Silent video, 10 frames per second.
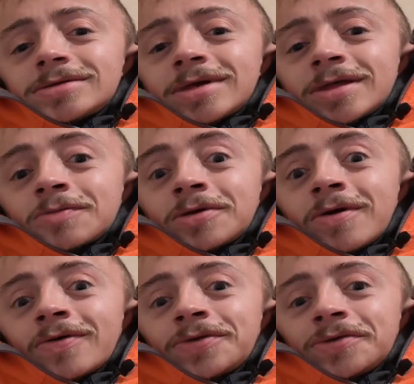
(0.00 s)
as we
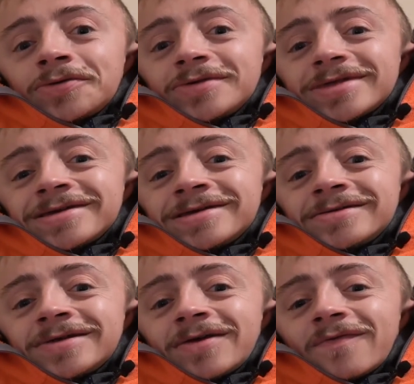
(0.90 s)
all do, to hear
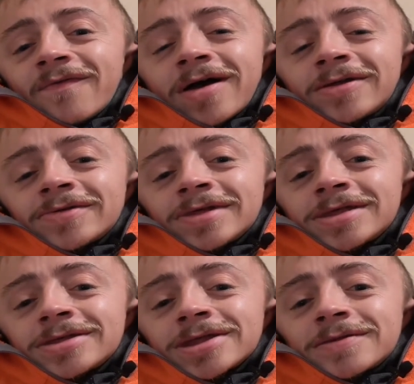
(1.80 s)
that final
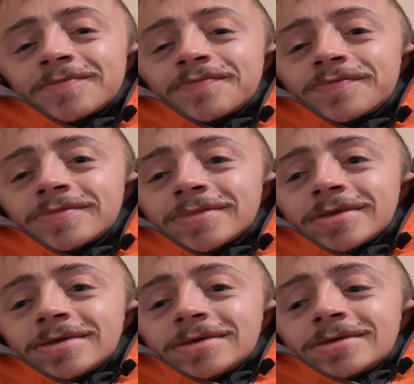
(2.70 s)
decision.
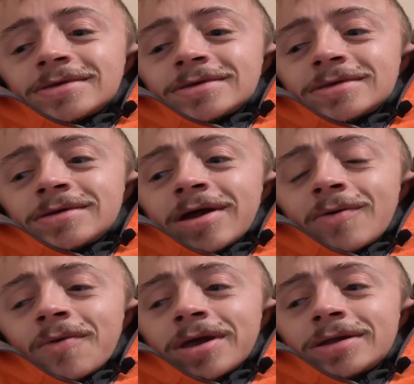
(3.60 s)
And I
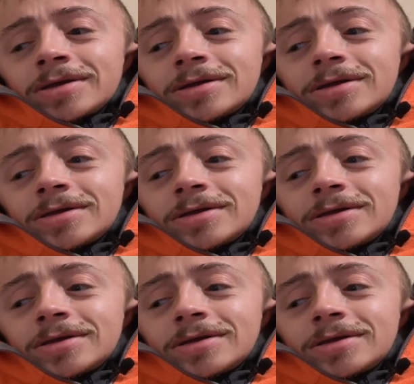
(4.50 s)
waited.